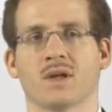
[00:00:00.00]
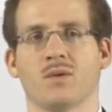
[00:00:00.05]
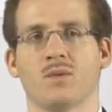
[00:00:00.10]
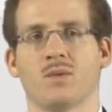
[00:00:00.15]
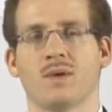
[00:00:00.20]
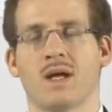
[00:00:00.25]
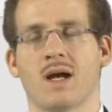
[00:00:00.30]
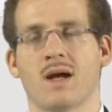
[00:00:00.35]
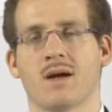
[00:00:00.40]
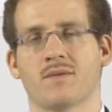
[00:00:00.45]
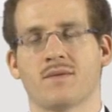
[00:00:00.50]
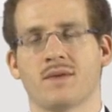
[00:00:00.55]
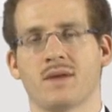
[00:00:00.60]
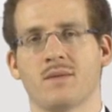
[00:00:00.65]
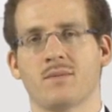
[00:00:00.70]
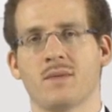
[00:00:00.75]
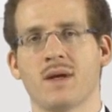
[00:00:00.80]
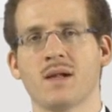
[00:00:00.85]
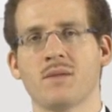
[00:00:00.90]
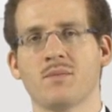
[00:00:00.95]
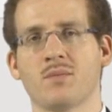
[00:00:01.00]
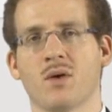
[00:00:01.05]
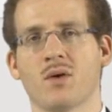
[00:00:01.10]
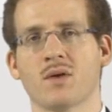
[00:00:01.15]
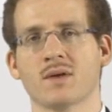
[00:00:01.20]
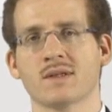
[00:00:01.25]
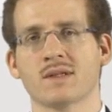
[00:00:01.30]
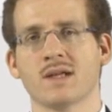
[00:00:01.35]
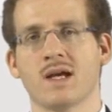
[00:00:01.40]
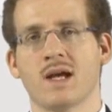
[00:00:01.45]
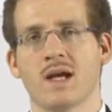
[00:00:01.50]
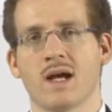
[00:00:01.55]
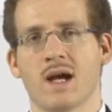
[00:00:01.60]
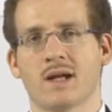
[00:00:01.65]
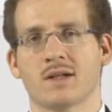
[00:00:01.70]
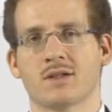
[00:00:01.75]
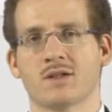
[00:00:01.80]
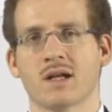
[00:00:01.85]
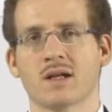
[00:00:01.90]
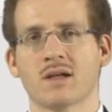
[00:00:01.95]
We have the mailbox,
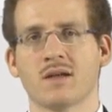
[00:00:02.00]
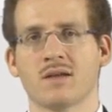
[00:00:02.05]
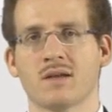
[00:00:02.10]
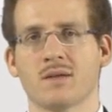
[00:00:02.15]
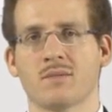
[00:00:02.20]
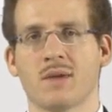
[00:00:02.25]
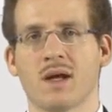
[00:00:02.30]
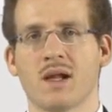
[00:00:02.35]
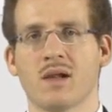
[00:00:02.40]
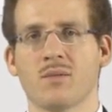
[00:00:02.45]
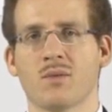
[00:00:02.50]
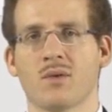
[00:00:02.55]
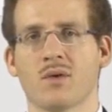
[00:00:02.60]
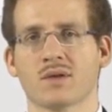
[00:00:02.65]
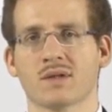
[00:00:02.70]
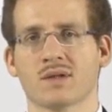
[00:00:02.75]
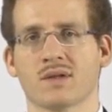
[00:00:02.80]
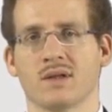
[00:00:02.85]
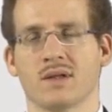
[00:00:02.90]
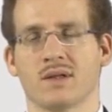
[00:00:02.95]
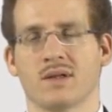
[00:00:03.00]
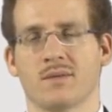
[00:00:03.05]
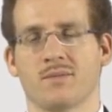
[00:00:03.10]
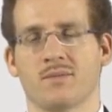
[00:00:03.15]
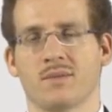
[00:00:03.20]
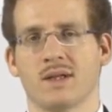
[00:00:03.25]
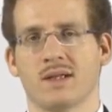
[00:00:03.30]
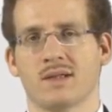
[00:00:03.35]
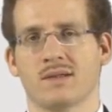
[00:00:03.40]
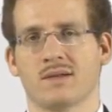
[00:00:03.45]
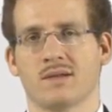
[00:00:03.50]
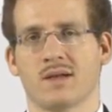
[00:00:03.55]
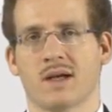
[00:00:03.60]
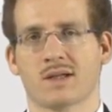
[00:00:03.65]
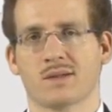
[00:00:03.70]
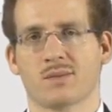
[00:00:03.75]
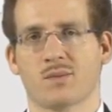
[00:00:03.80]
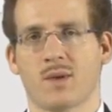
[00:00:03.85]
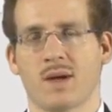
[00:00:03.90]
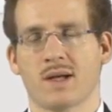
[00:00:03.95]
and checking the mailbox is
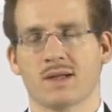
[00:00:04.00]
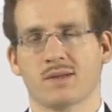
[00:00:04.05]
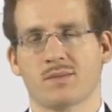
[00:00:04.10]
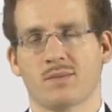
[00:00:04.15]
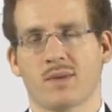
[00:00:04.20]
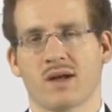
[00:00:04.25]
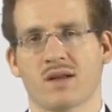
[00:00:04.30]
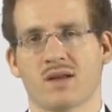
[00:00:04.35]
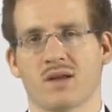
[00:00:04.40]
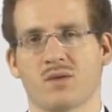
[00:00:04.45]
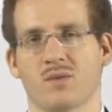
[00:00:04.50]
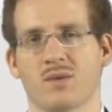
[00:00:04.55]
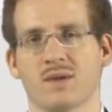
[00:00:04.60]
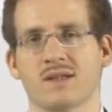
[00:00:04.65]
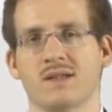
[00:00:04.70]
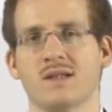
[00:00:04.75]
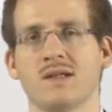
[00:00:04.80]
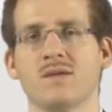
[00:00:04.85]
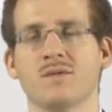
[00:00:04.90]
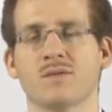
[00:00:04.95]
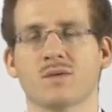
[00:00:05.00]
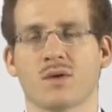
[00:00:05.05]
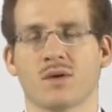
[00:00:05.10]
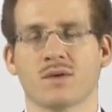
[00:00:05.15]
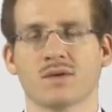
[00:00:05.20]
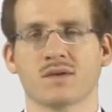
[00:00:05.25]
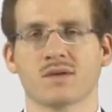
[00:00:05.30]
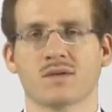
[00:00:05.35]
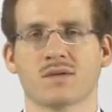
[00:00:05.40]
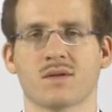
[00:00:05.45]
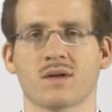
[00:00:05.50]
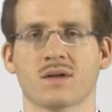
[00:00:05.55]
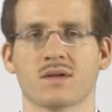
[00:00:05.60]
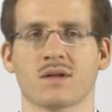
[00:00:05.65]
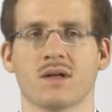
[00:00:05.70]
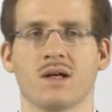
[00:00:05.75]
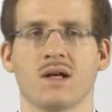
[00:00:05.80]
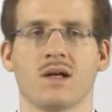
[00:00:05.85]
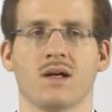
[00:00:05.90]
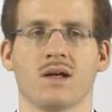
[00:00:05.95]
expressed by the receive construct.